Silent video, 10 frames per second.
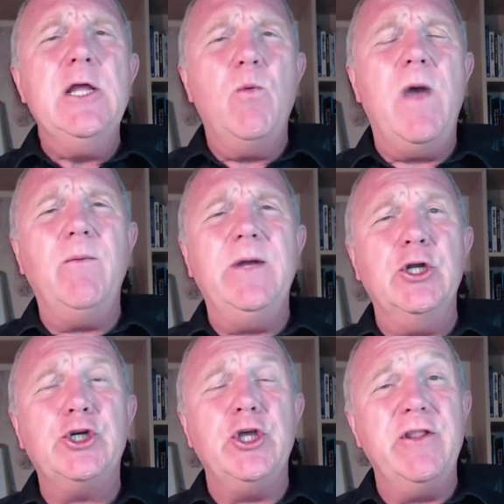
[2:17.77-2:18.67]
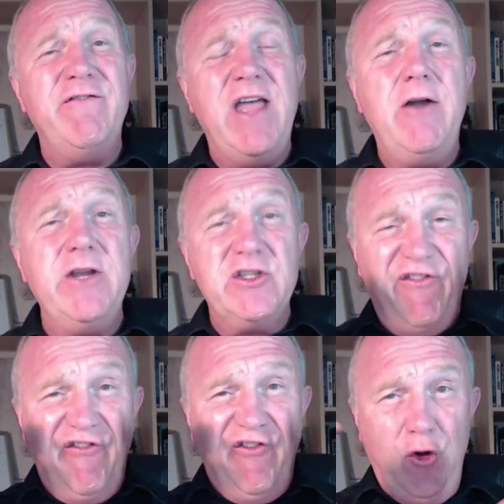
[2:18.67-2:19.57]
where we look at the various
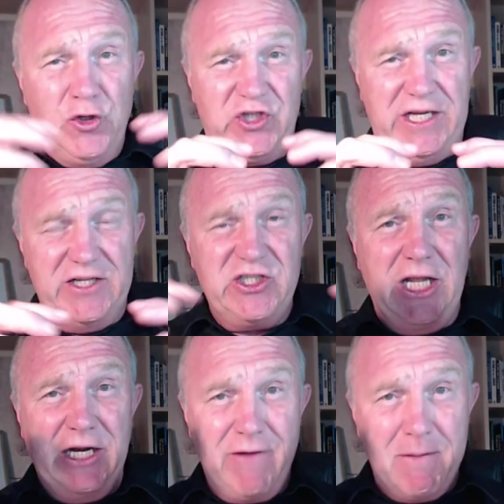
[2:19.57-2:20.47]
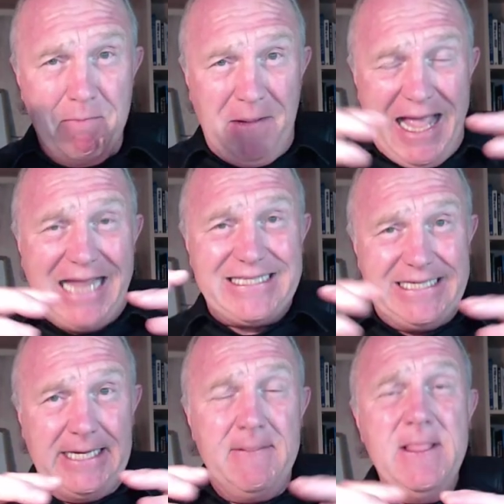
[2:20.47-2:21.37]
forces that are
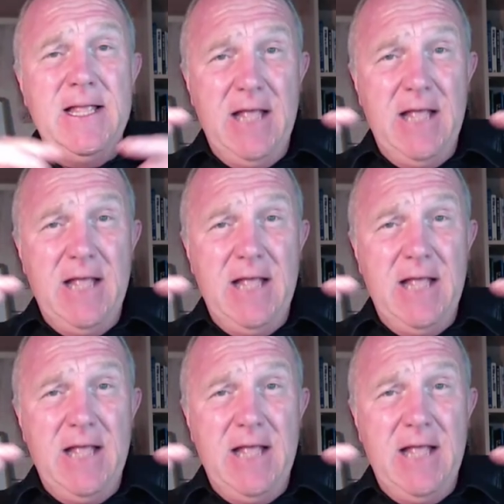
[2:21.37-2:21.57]
impacting